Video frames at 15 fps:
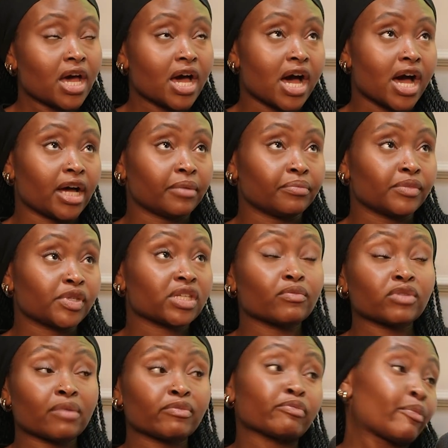
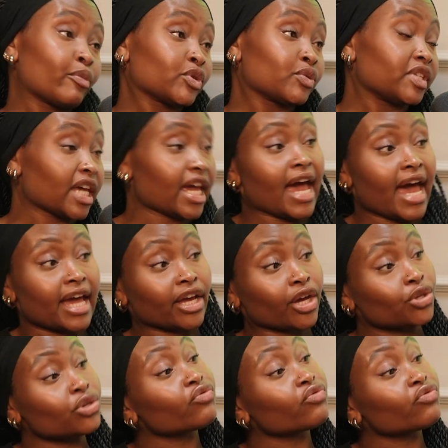Sometimes my boss would say, hey, can you